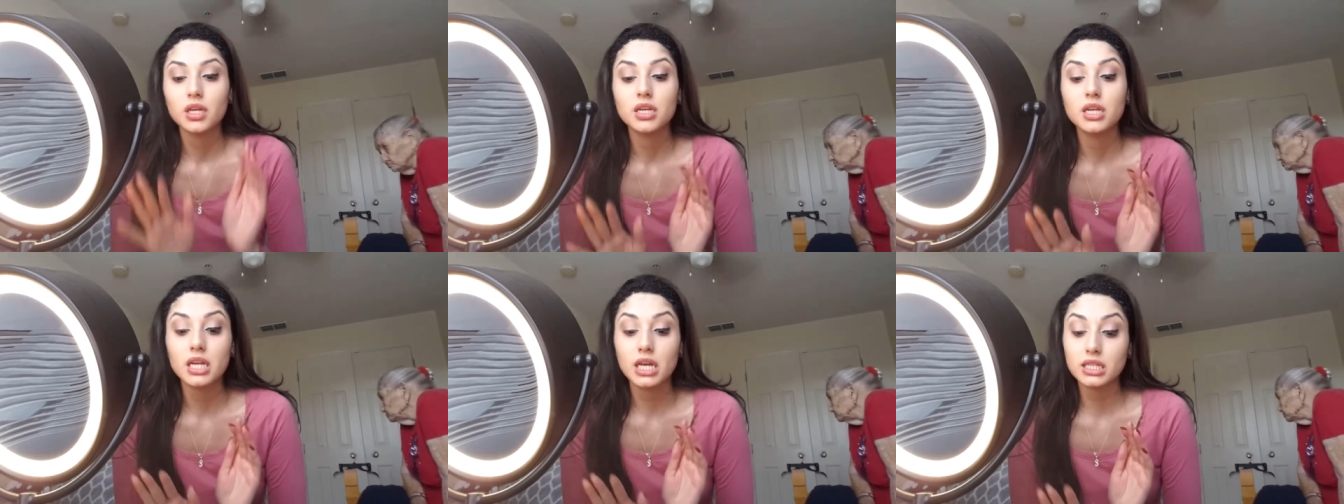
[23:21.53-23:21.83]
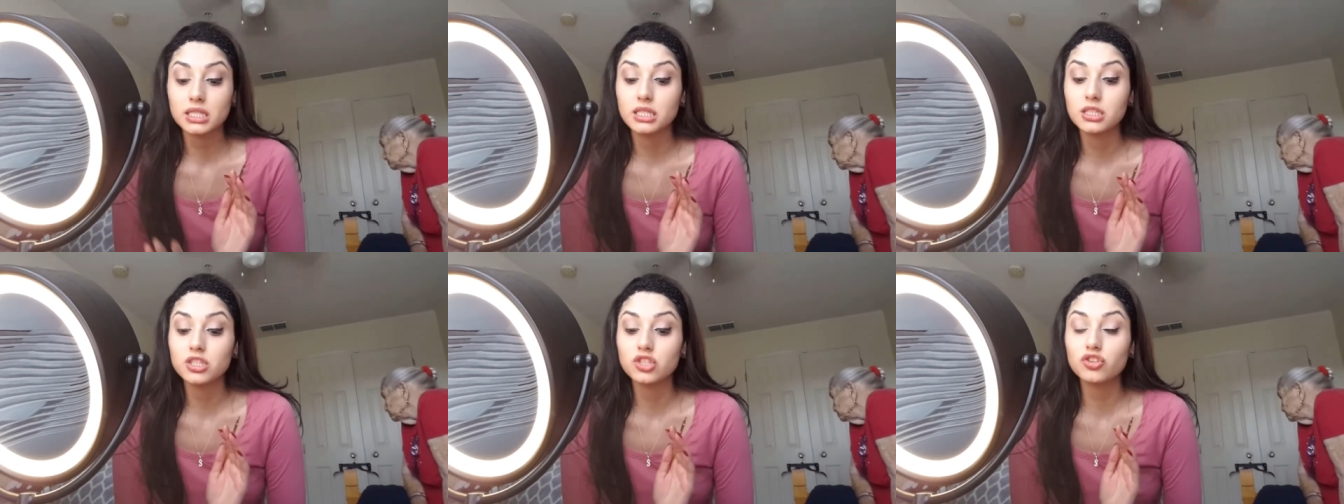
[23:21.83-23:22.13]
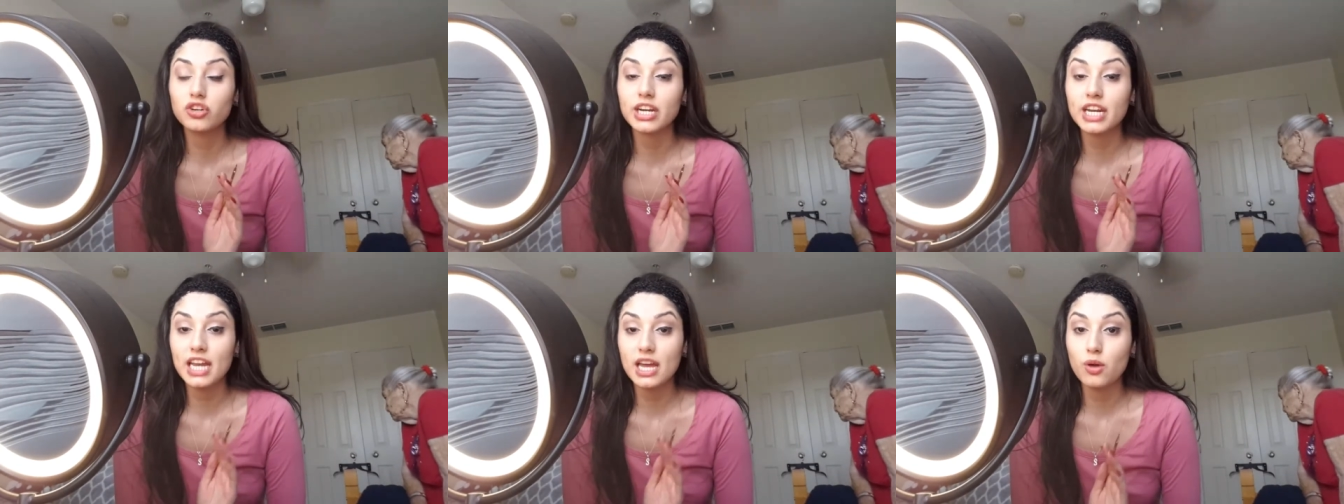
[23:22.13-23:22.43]
not to
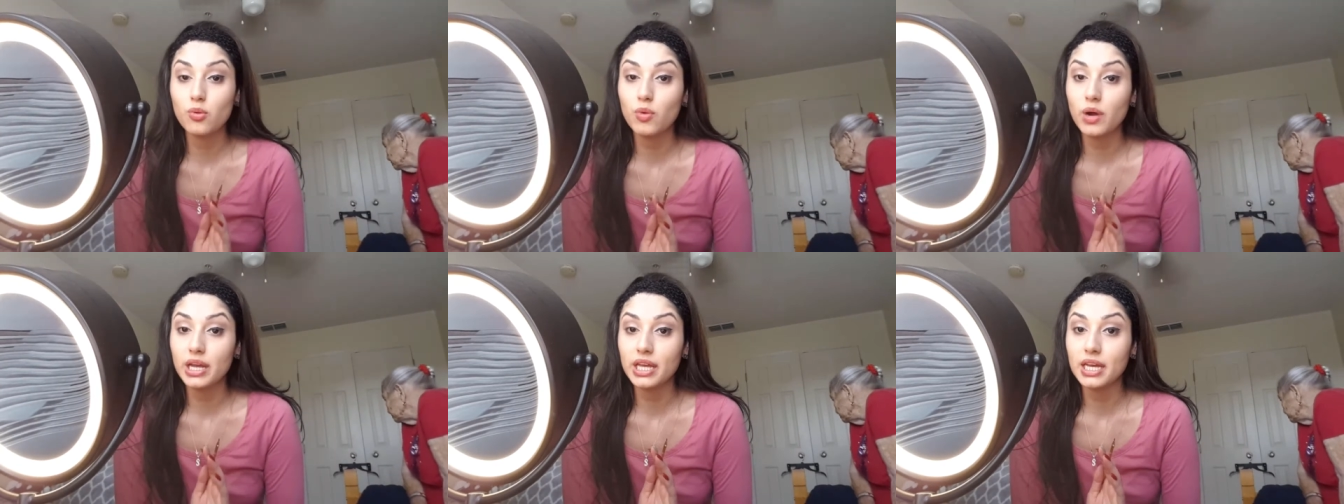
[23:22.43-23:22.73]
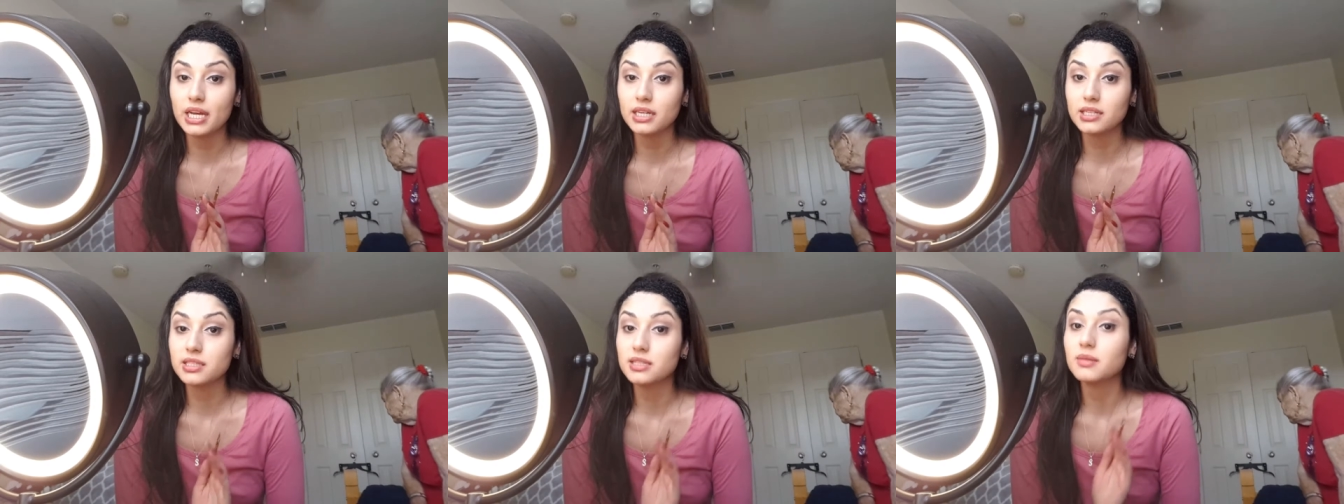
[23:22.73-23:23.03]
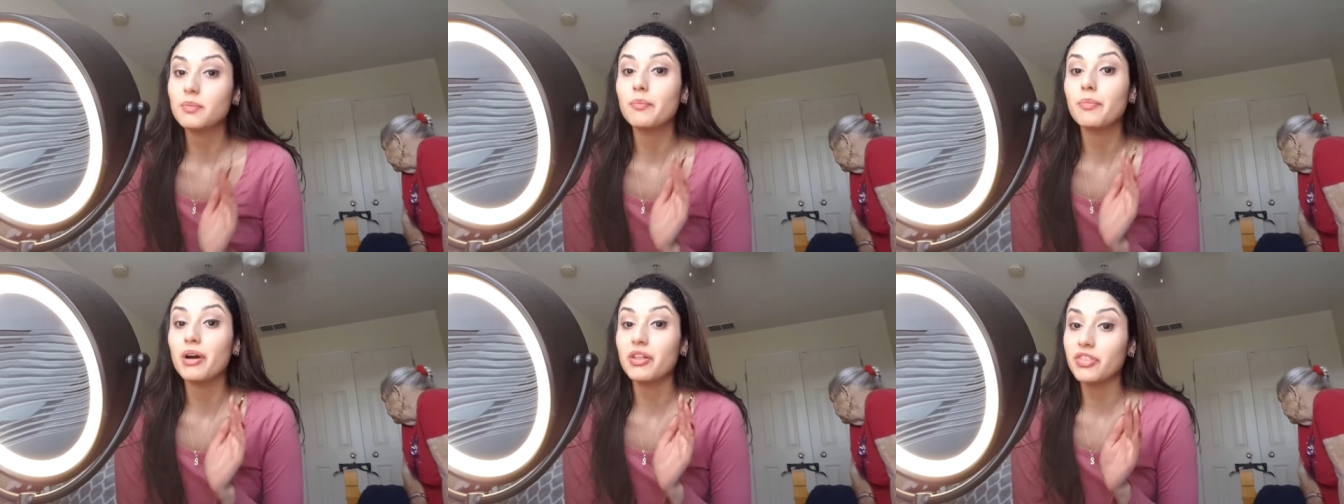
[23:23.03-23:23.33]
discredit NYX,
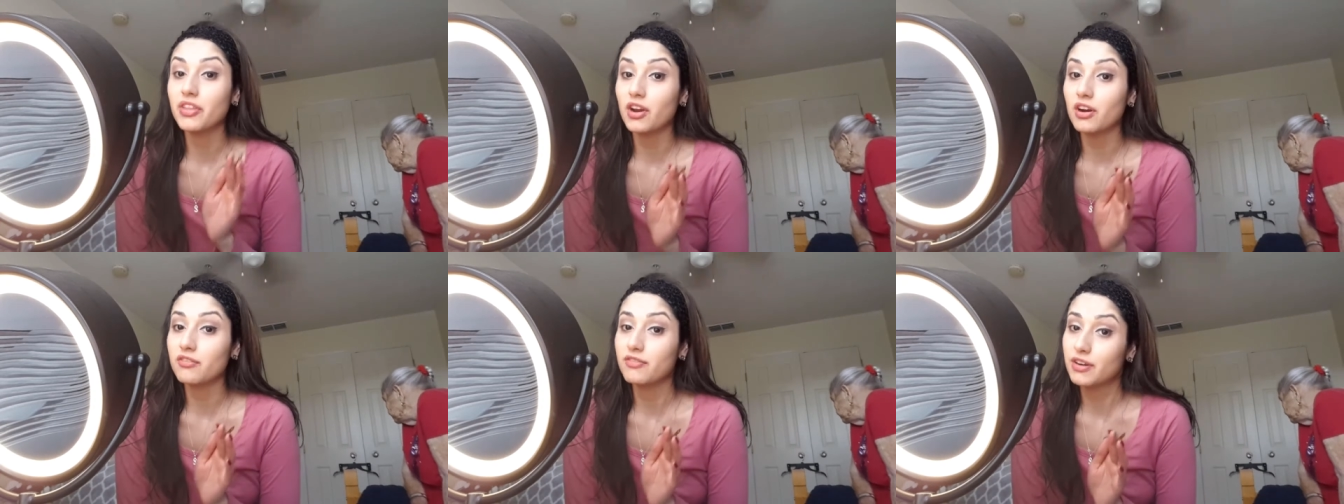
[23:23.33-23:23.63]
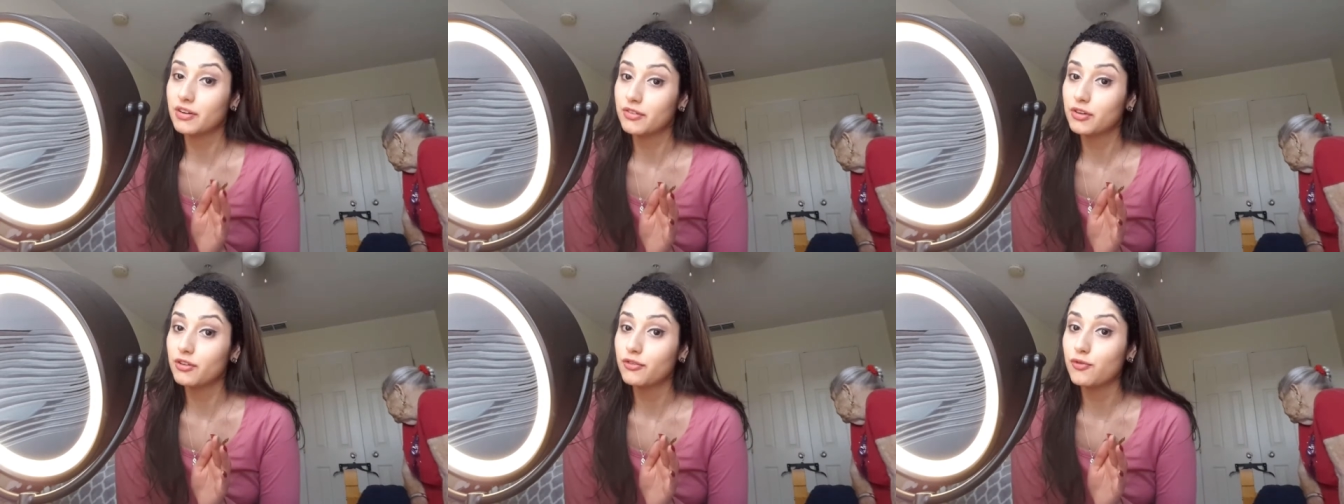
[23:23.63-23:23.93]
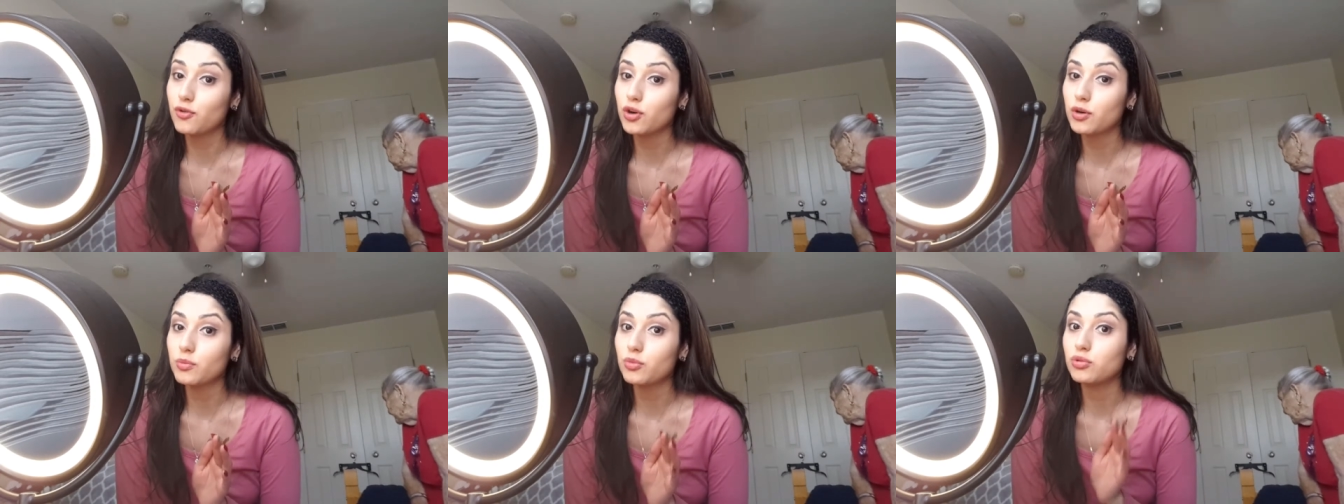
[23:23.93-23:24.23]
but they are very
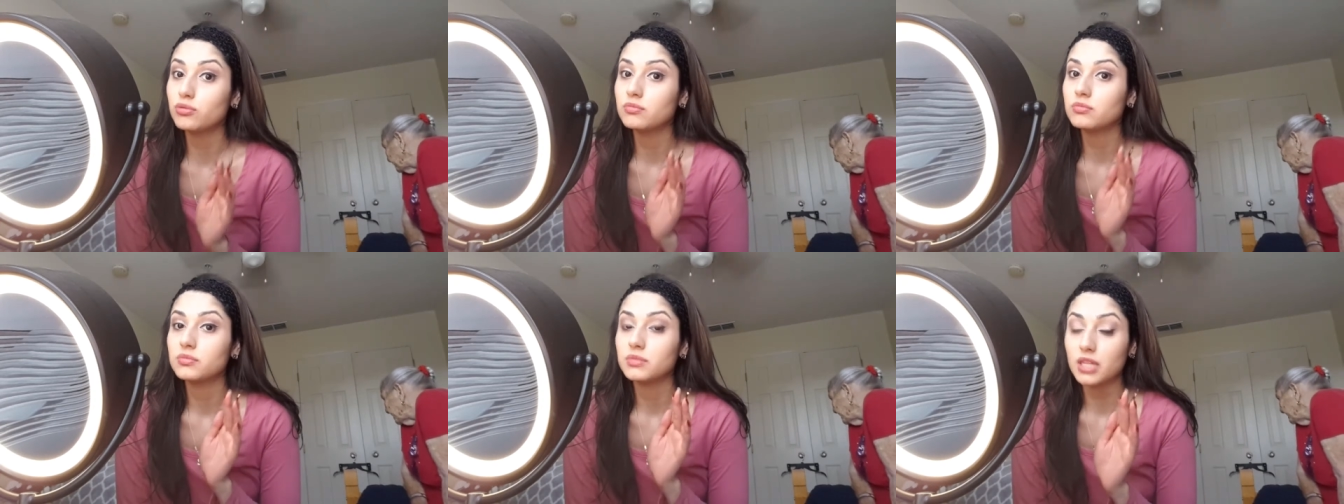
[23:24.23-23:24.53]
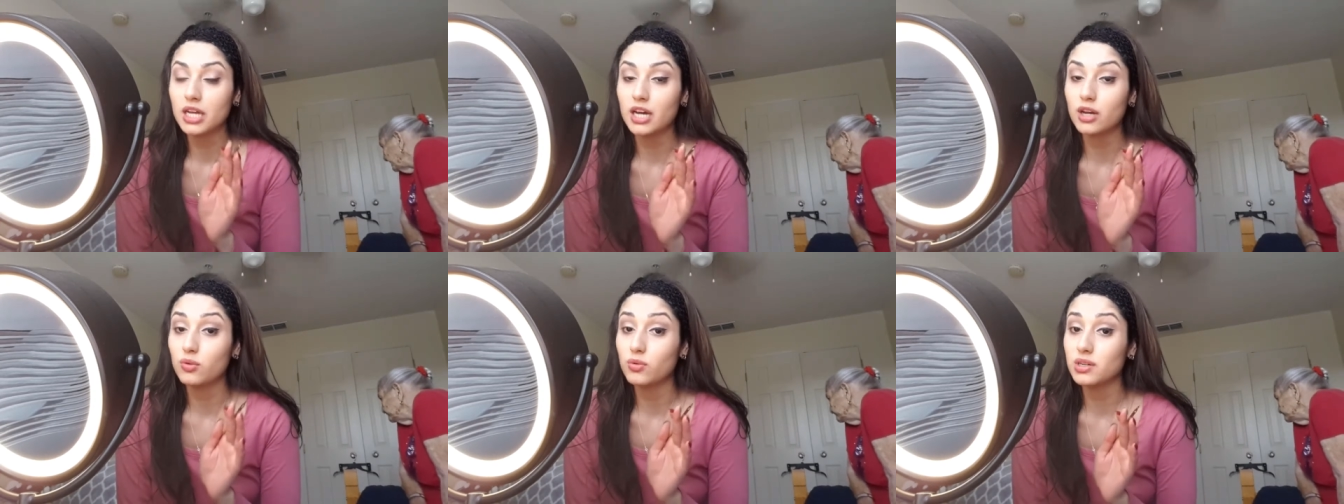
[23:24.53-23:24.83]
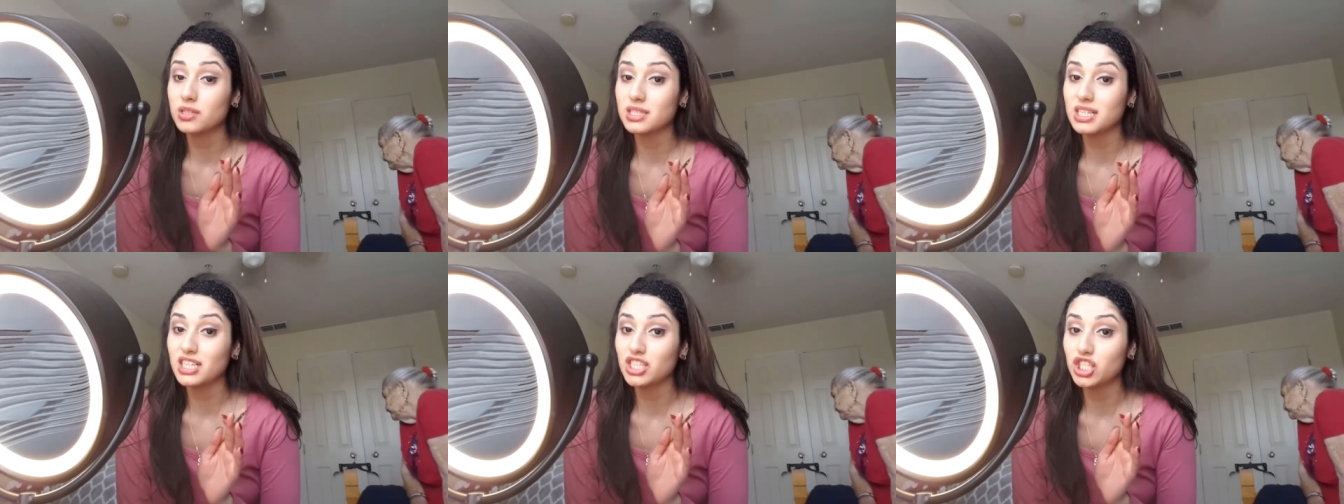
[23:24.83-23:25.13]
affordable. I don't
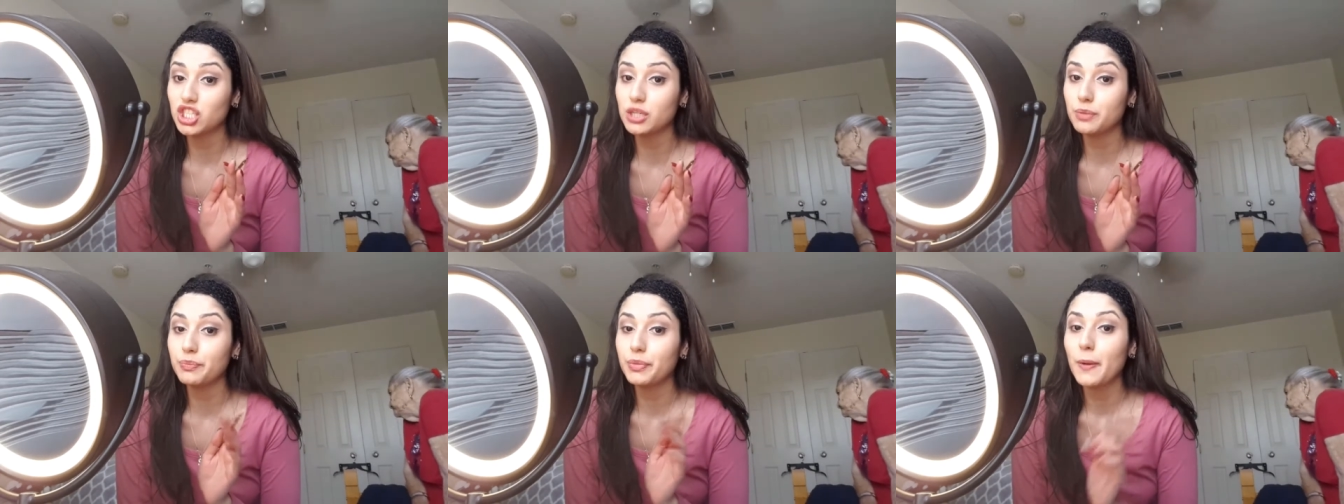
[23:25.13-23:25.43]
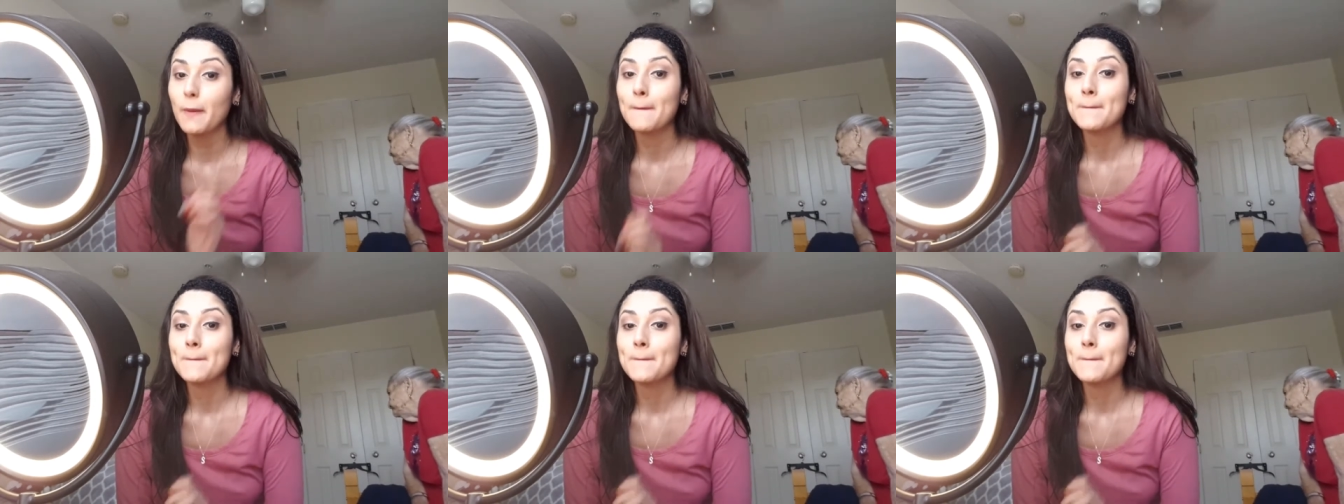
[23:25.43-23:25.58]
want to say cheap,